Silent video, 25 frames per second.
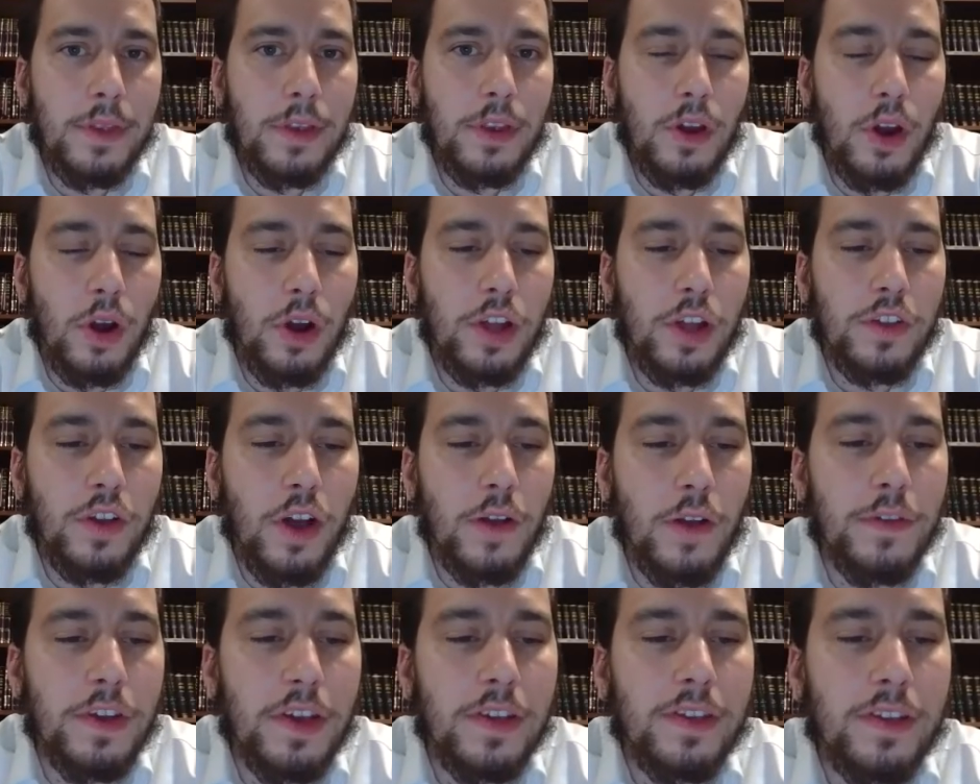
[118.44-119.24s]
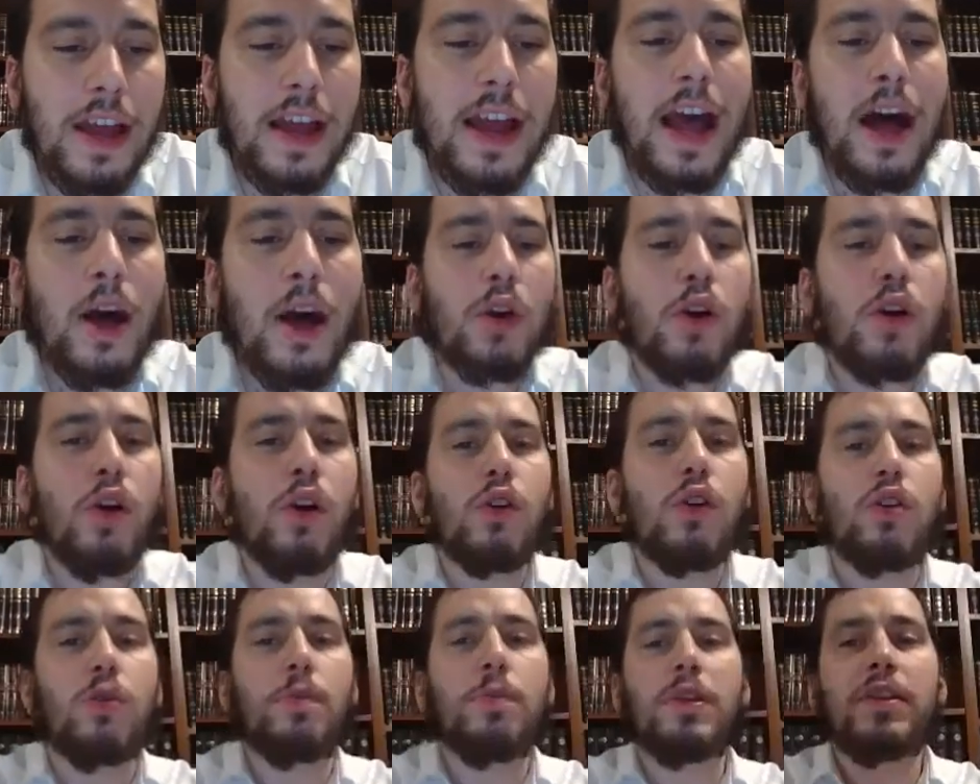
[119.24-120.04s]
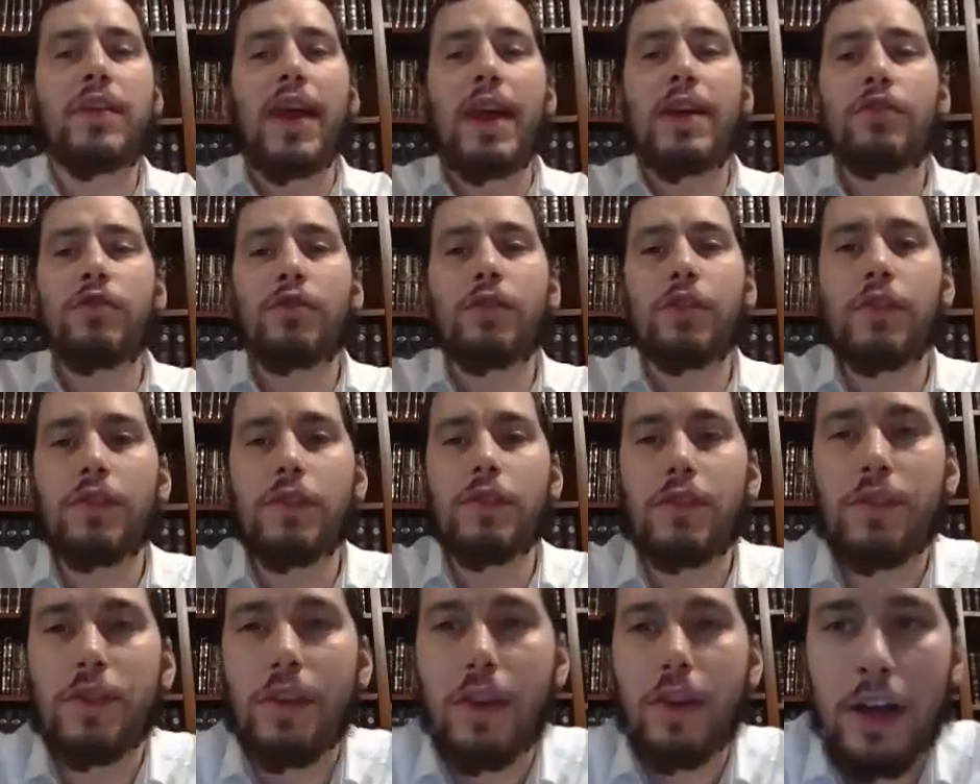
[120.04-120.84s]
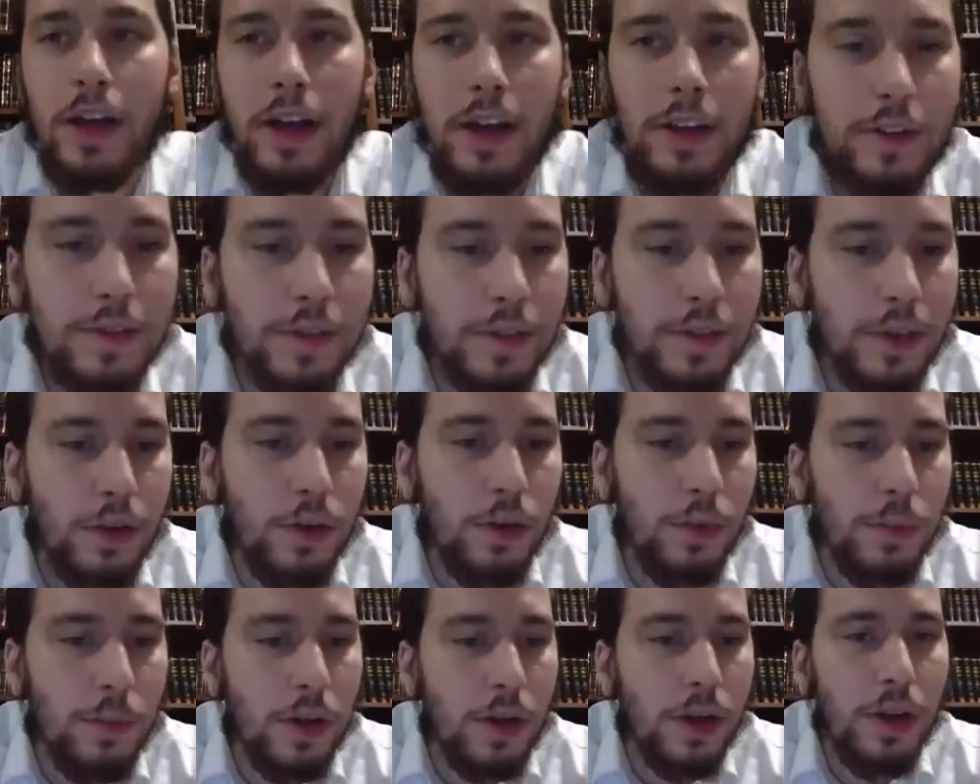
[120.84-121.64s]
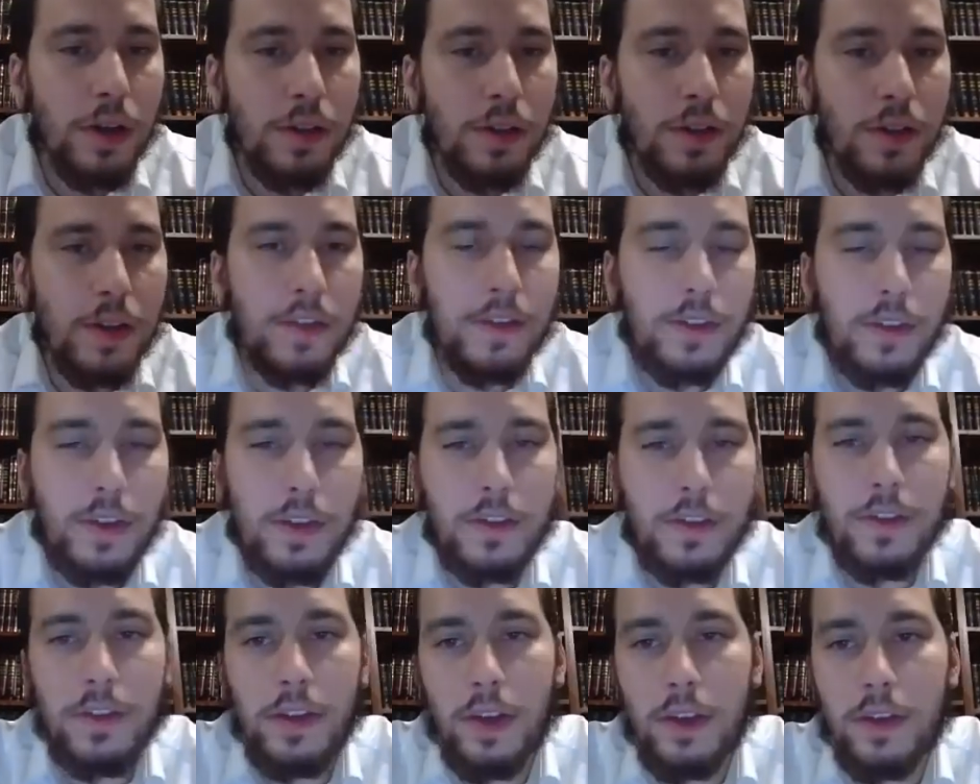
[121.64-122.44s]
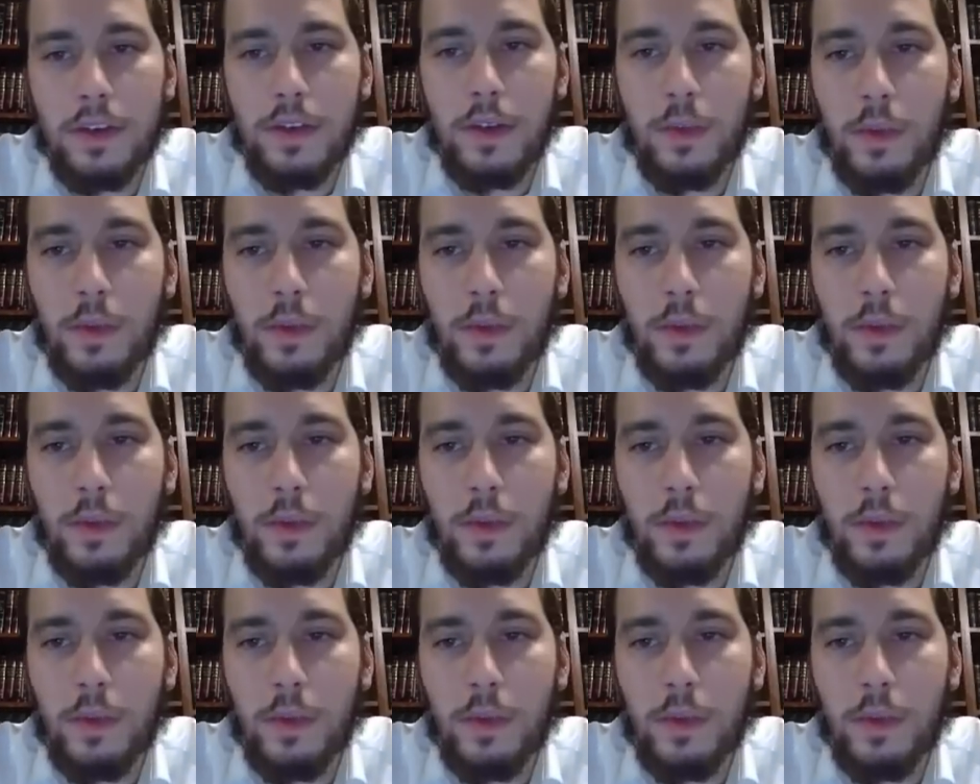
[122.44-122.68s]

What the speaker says: It's obvious that alcohol could be dangerous. It could be it's a